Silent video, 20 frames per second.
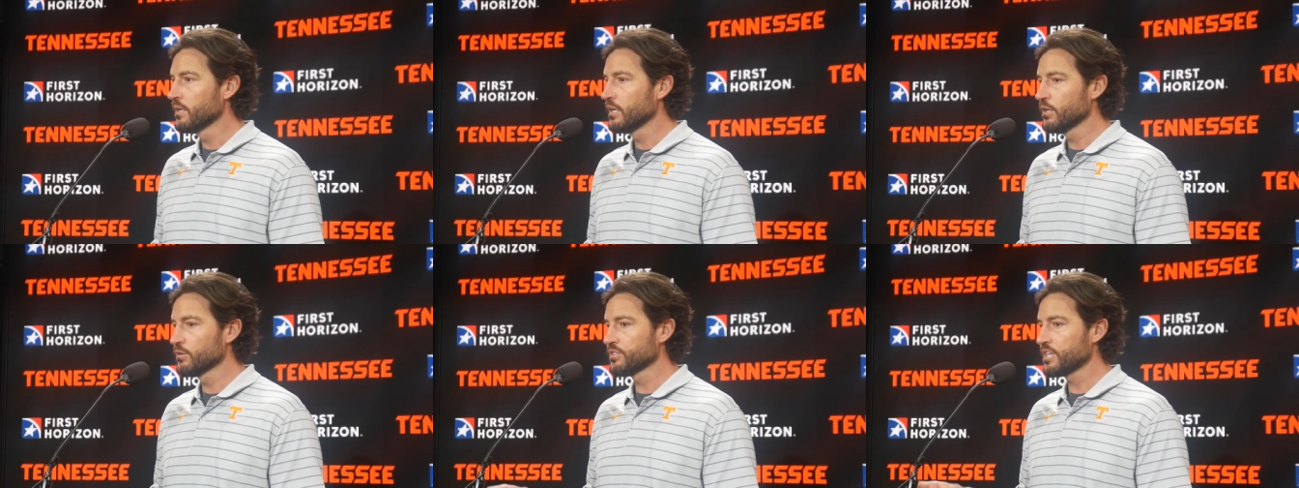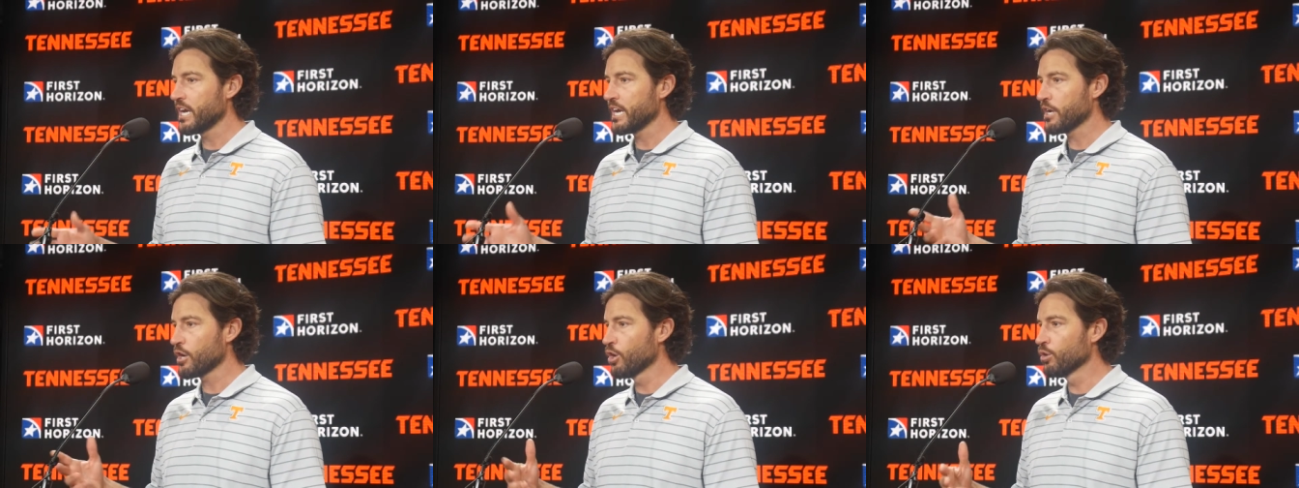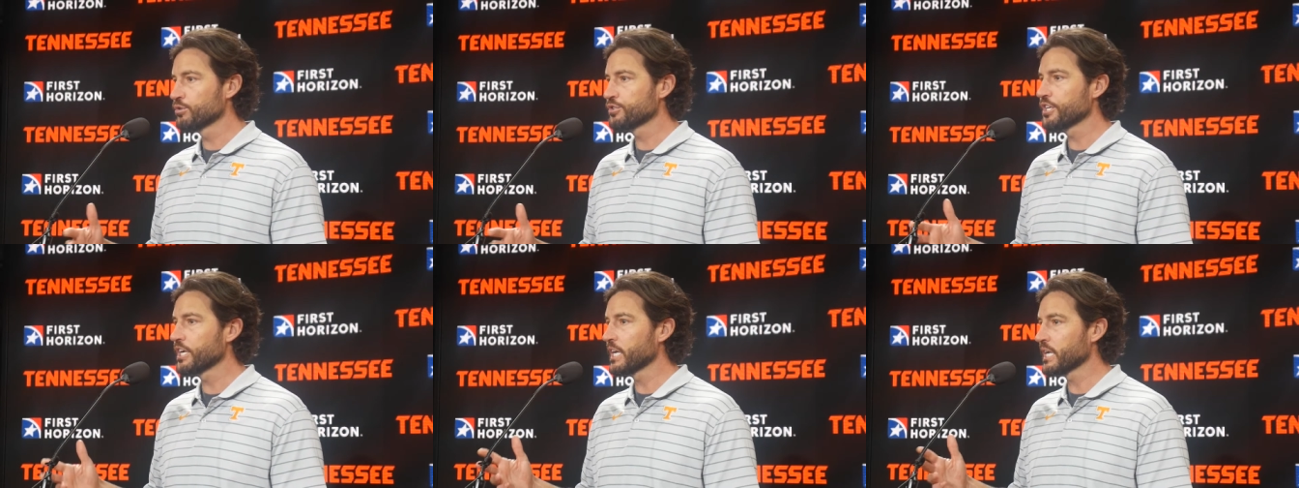he'll take
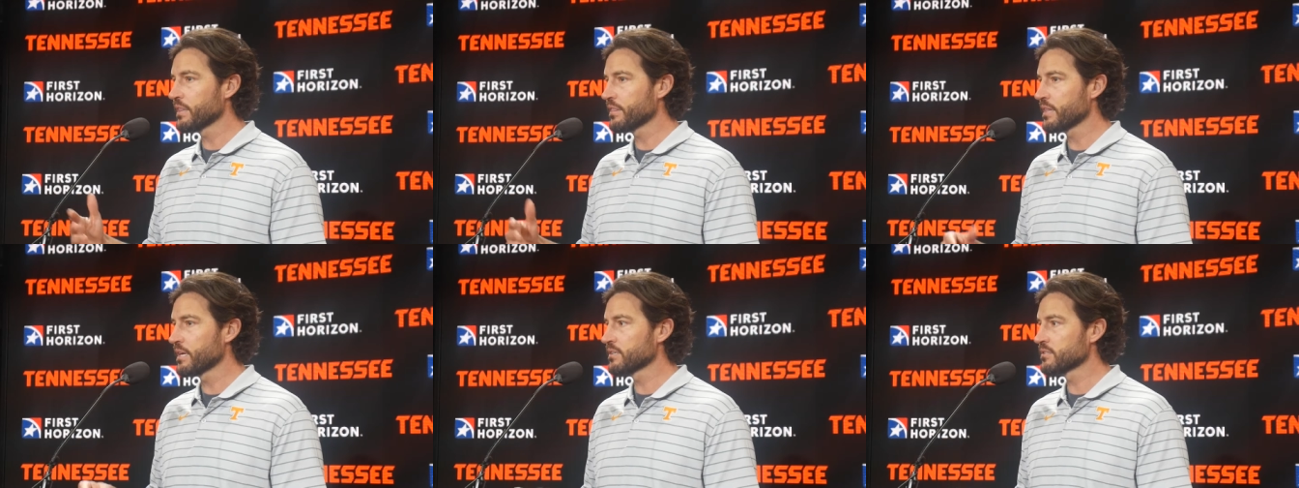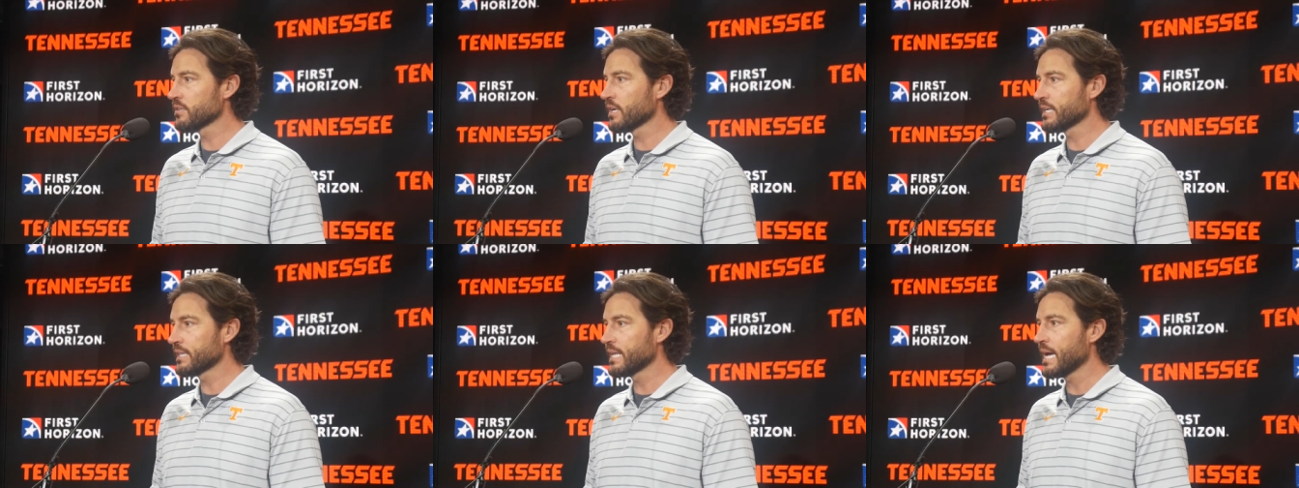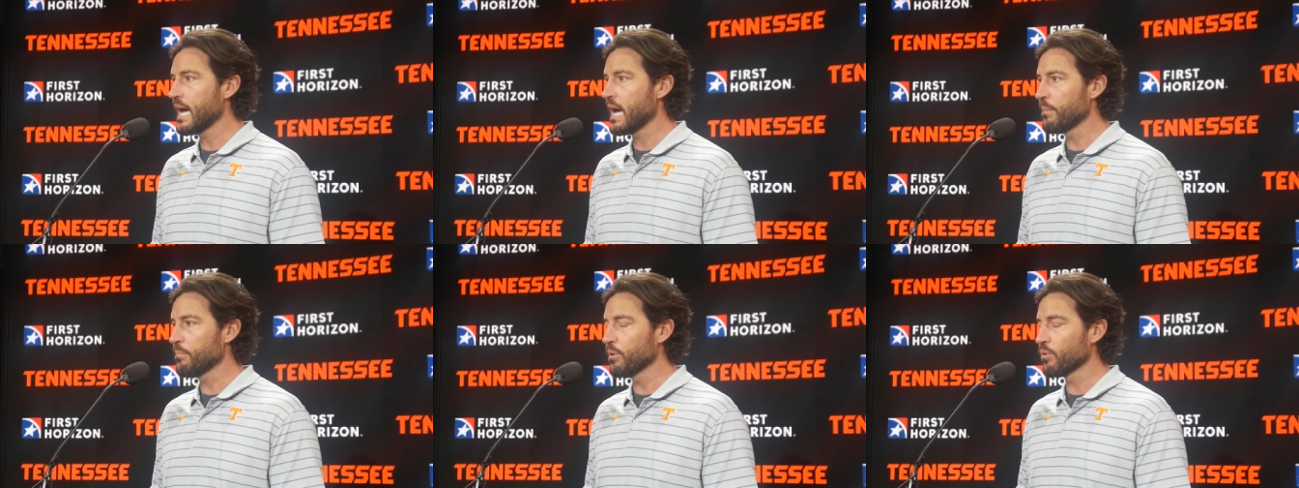coaching and things like
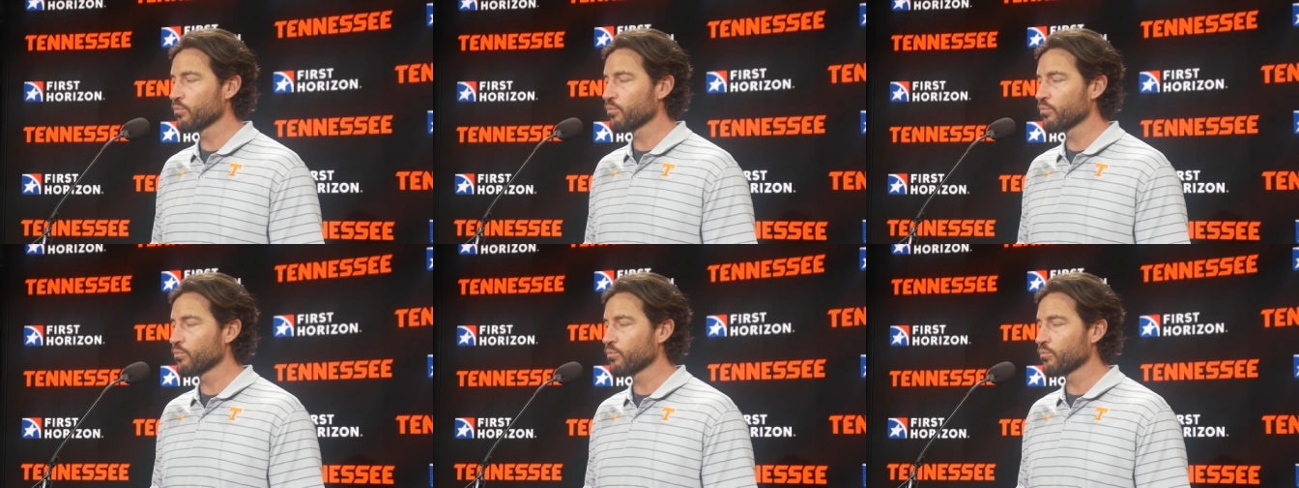that.